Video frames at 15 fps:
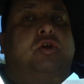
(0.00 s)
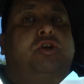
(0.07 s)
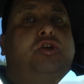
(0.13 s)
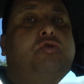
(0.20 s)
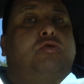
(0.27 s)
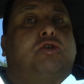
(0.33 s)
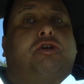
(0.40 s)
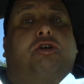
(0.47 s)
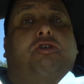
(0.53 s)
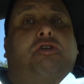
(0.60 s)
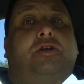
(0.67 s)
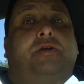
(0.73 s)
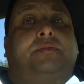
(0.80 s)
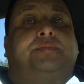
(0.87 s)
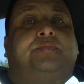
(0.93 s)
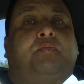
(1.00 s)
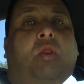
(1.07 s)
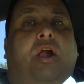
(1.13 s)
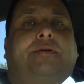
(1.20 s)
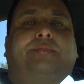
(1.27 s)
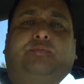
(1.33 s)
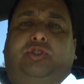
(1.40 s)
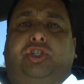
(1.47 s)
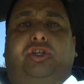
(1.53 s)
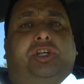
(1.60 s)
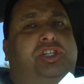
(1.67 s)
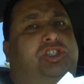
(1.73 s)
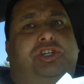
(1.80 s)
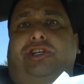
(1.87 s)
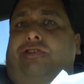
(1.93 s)
new curly
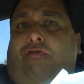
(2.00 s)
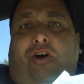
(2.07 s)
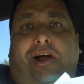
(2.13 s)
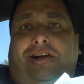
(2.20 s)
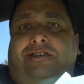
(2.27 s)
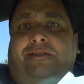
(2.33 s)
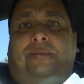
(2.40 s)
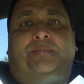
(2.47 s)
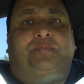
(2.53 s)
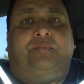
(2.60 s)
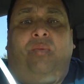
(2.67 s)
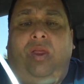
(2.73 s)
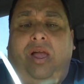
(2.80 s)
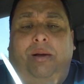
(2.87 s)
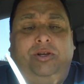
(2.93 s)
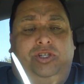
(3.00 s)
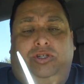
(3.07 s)
chili cheese fries, I